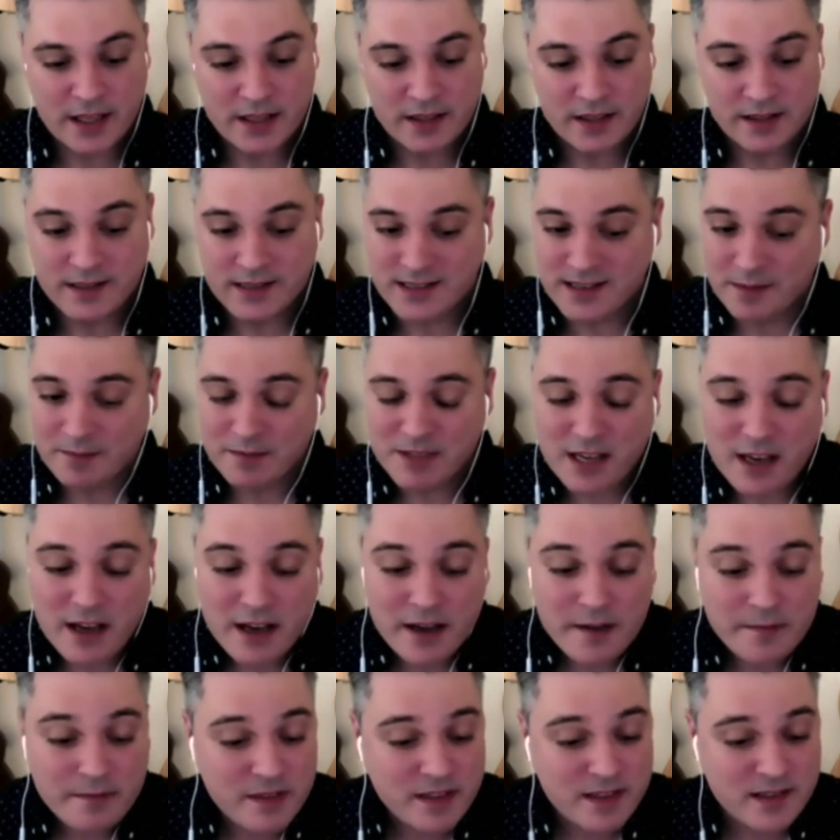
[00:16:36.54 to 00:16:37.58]

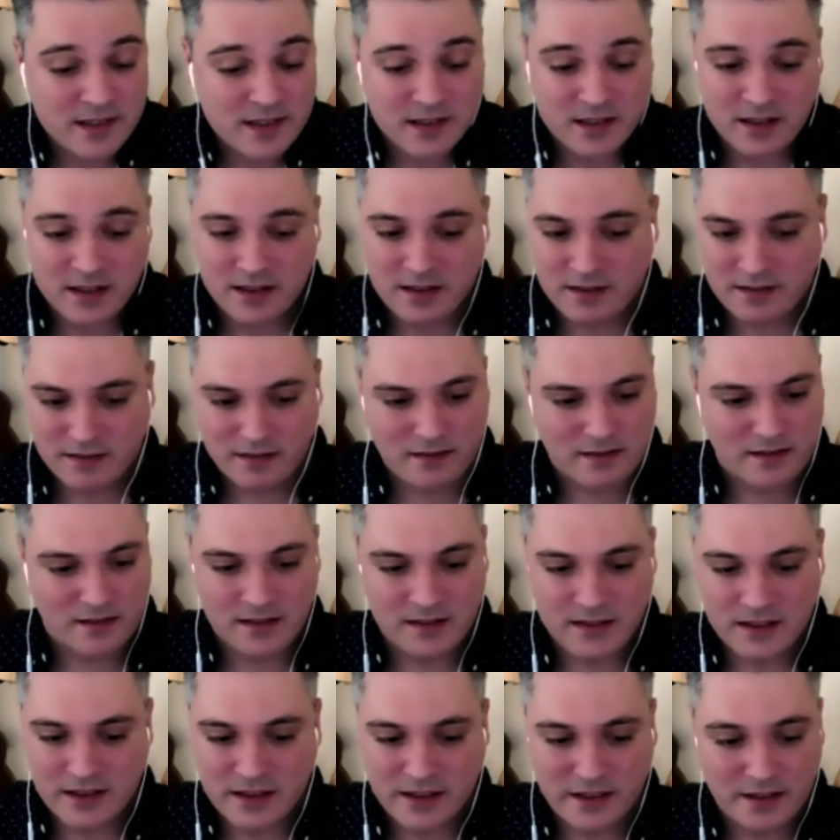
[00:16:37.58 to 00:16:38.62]
Sometimes
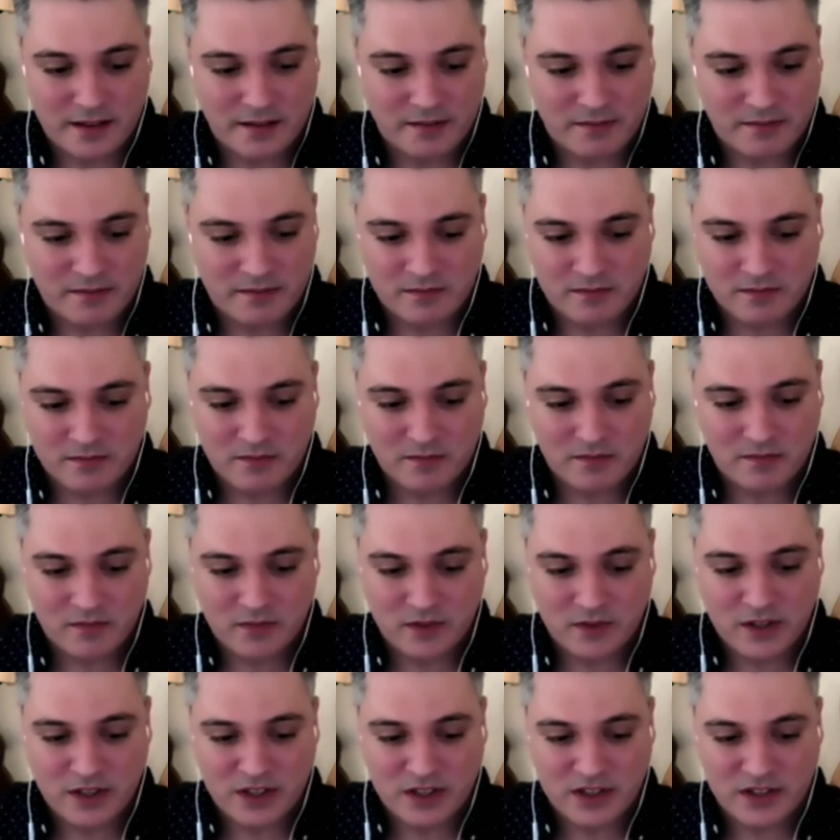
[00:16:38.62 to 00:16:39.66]
the
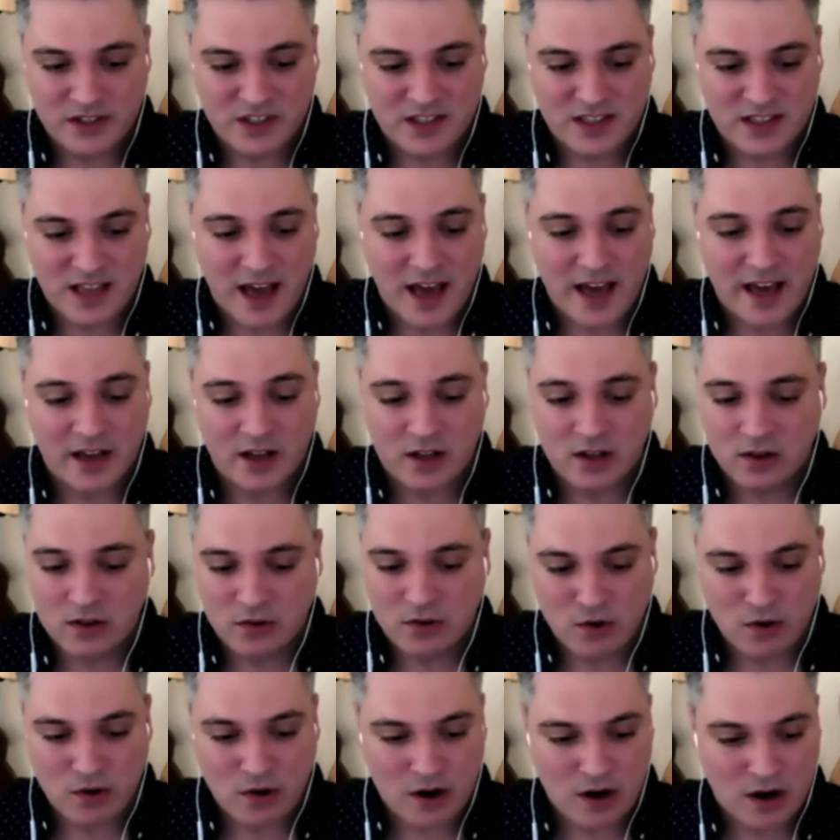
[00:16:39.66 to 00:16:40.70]
style
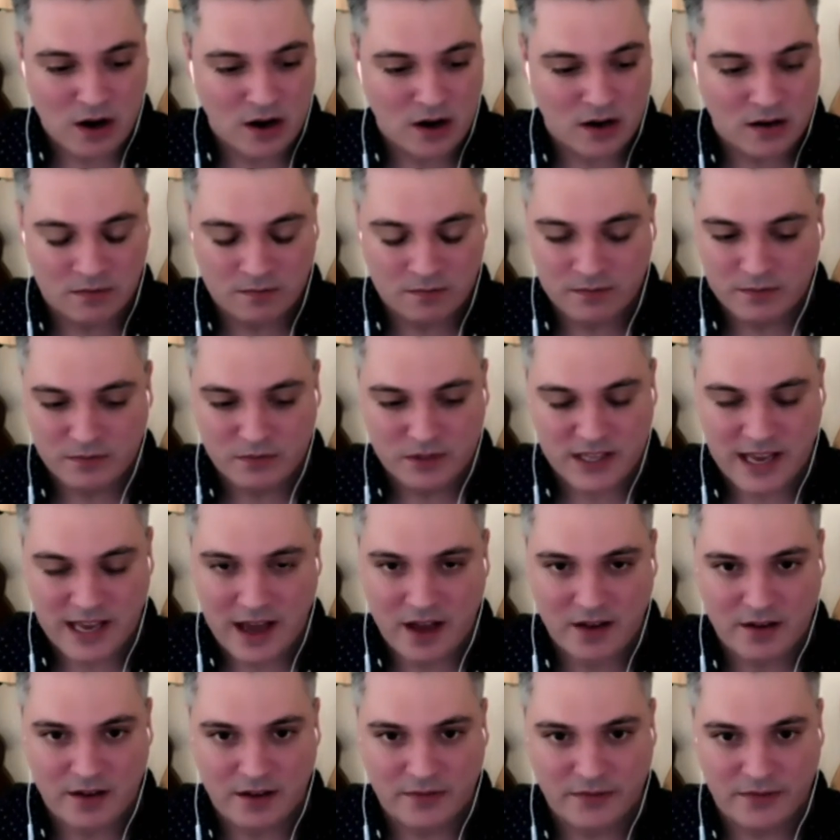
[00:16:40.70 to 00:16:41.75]
or
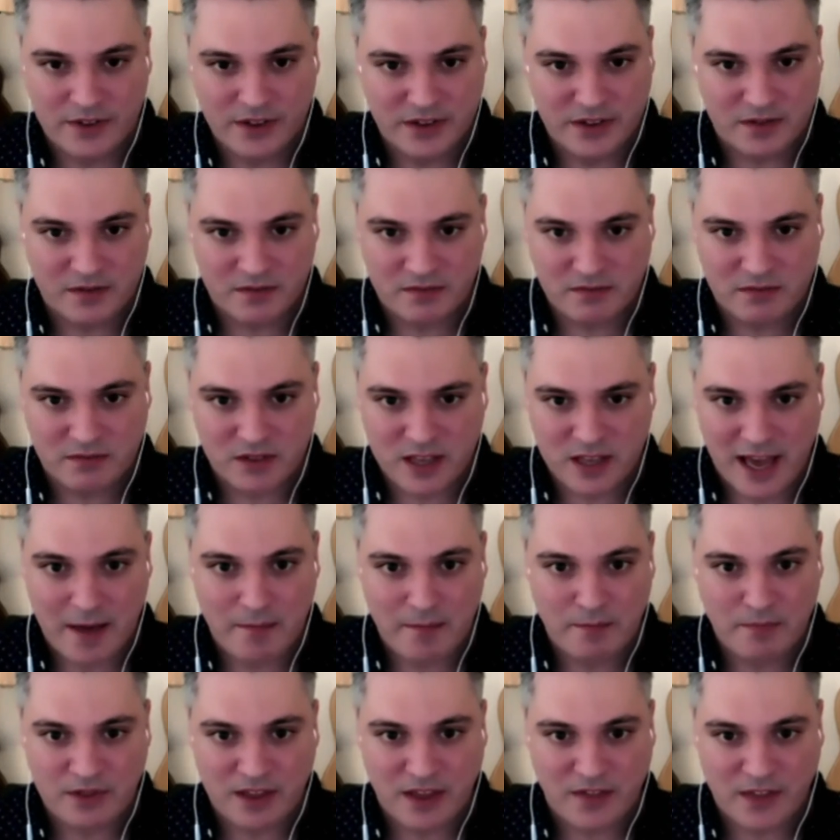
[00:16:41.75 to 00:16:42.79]
sound of the
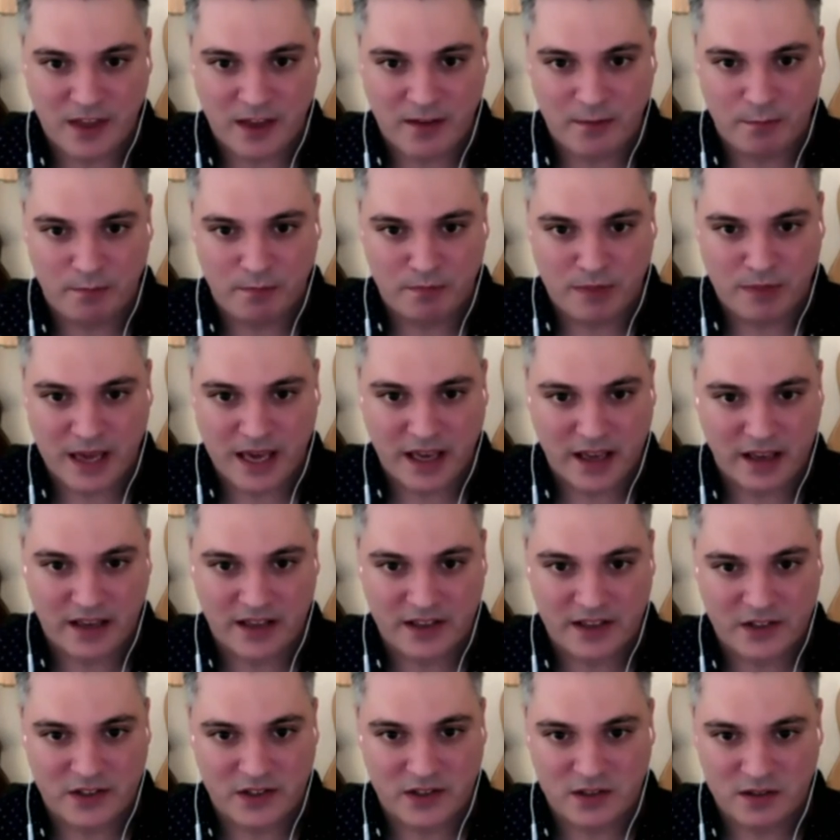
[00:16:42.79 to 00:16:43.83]
temp that they pick
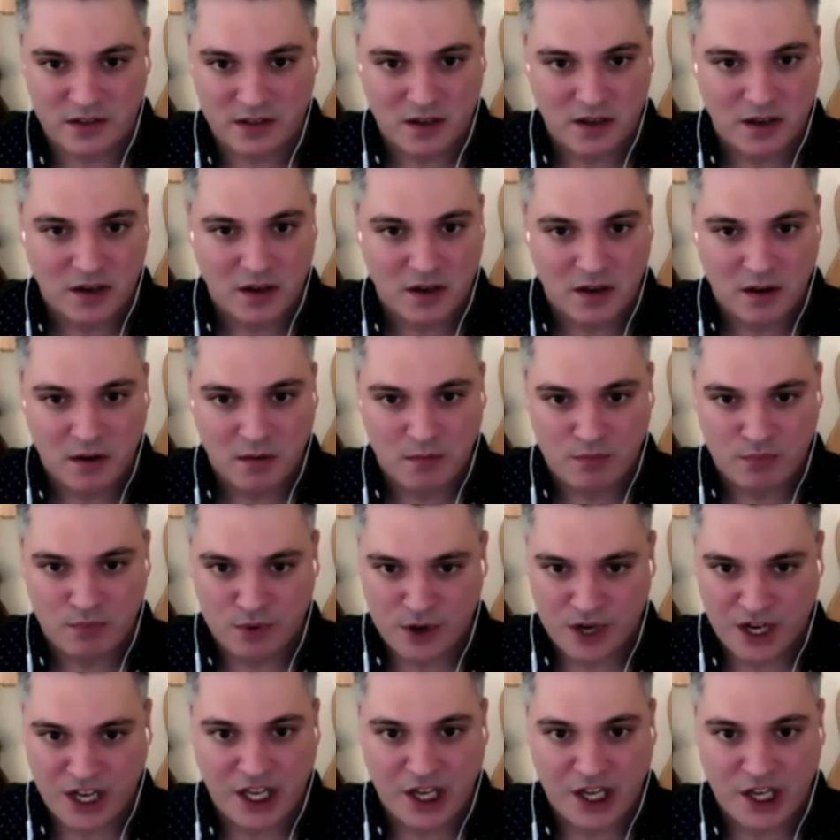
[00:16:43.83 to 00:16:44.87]
is
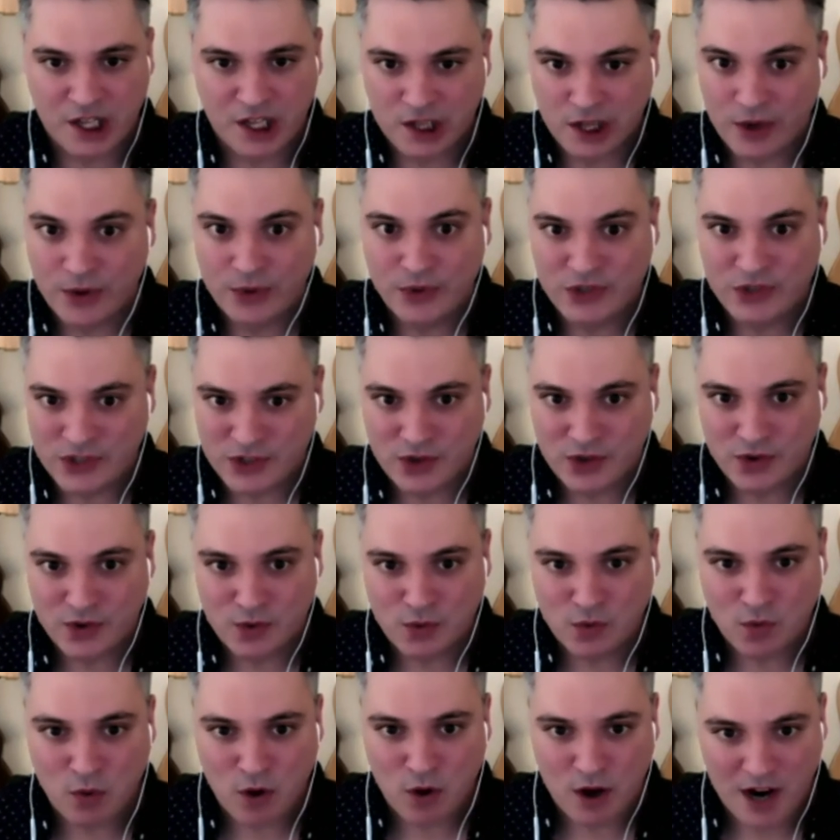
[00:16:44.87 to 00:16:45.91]
pretty close to
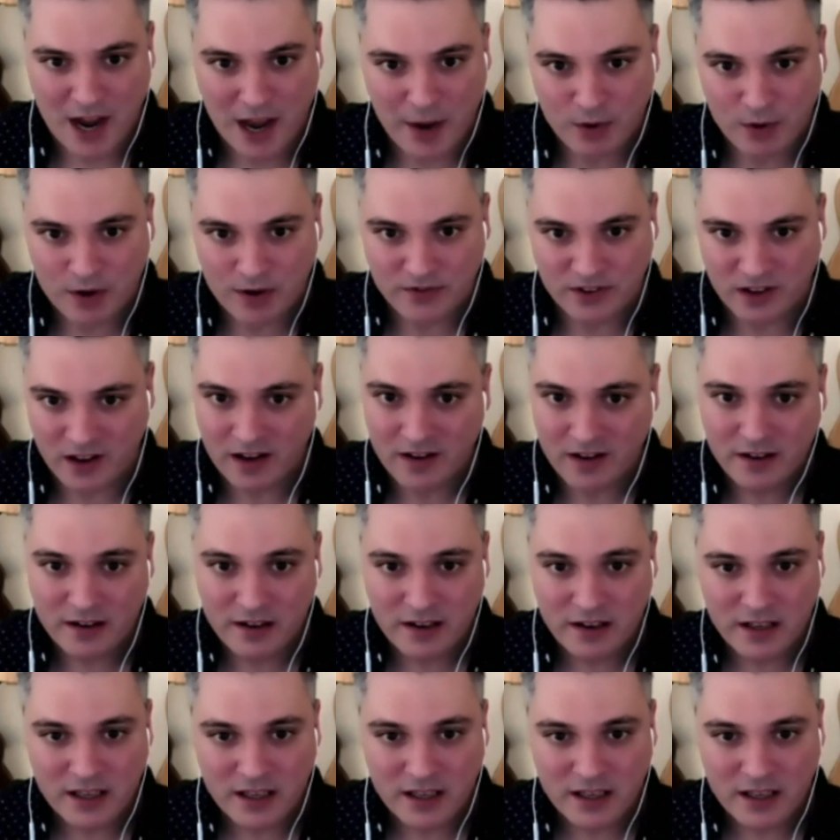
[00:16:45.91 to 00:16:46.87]
what I would have done.